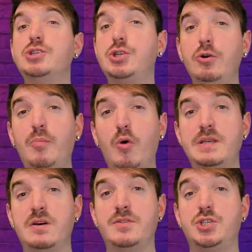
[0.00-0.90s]
Two
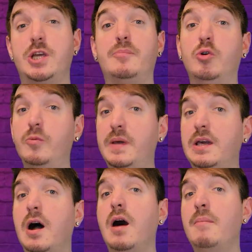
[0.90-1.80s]
boys on the ship who
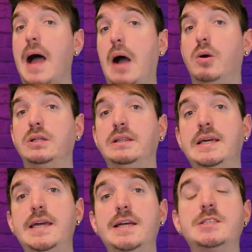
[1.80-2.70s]
become our
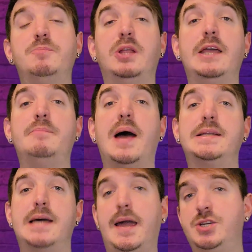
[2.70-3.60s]
leads, played by
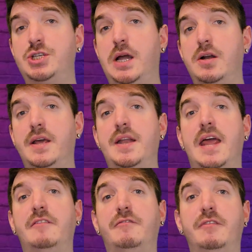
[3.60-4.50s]
Tye Sheridan
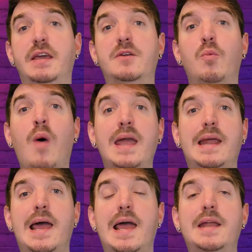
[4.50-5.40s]
and Fionn
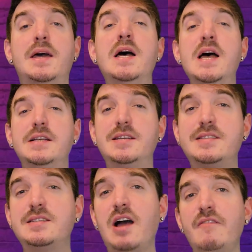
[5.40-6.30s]
Whitehead,
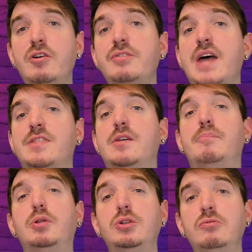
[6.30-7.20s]
discover that the
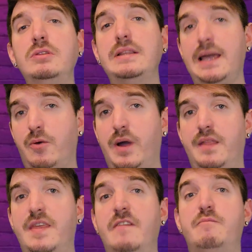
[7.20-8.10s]
blue
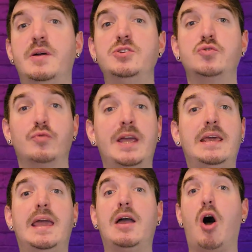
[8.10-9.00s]
liquid they've been
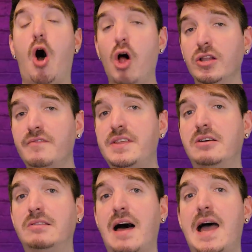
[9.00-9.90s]
drinking all of
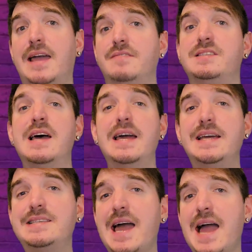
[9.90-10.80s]
their lives
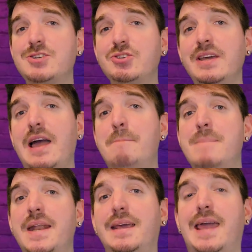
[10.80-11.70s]
is actually a
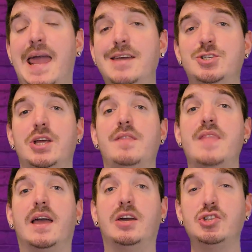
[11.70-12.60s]
medication
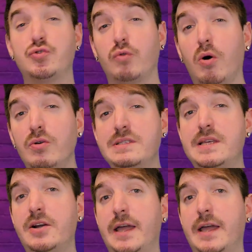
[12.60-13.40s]
that controls their